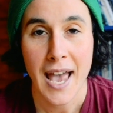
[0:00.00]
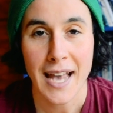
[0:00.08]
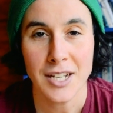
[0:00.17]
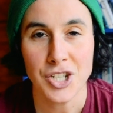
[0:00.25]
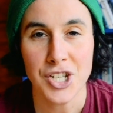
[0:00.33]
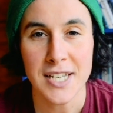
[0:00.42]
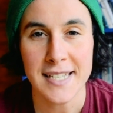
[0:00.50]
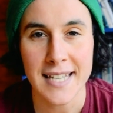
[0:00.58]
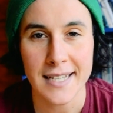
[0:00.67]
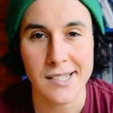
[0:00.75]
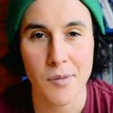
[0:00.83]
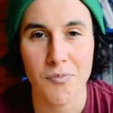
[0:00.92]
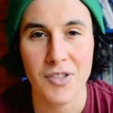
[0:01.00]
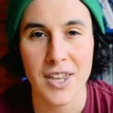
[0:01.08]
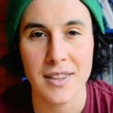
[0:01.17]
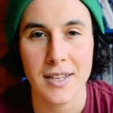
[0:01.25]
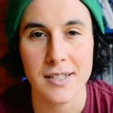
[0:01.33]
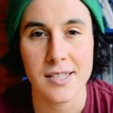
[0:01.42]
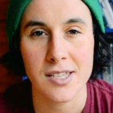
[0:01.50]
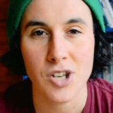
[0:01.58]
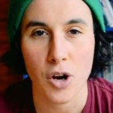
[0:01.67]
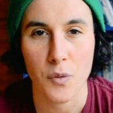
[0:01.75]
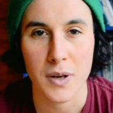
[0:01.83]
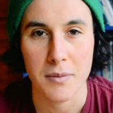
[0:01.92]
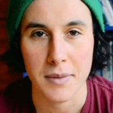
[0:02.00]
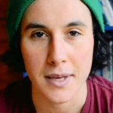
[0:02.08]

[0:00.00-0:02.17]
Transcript: and she said something that stuck with